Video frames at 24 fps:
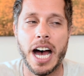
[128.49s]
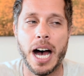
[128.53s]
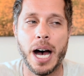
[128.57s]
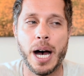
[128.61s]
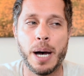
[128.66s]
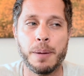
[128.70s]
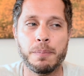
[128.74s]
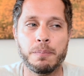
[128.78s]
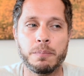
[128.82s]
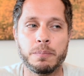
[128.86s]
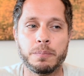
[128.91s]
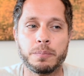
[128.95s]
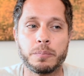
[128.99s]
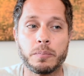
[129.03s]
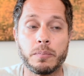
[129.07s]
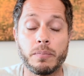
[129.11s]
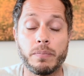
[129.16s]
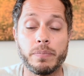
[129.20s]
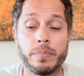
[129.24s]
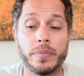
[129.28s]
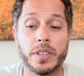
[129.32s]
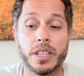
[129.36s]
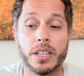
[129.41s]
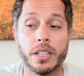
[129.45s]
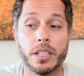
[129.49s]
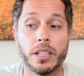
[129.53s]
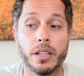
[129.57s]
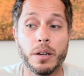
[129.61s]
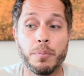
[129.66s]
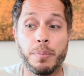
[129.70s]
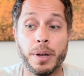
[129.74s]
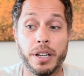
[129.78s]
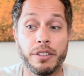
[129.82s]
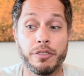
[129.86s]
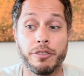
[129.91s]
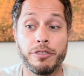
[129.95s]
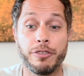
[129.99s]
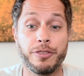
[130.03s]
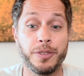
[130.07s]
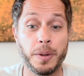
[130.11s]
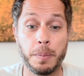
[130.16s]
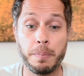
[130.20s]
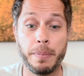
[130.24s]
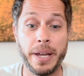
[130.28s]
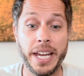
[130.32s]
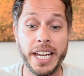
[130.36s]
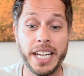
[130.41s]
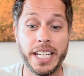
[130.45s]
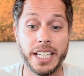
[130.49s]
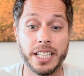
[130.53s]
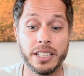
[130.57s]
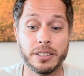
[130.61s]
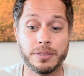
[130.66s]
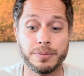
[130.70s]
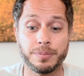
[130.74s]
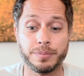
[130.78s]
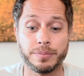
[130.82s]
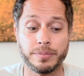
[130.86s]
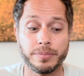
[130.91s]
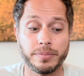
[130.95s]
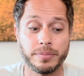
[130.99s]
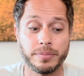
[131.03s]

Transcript: But for me,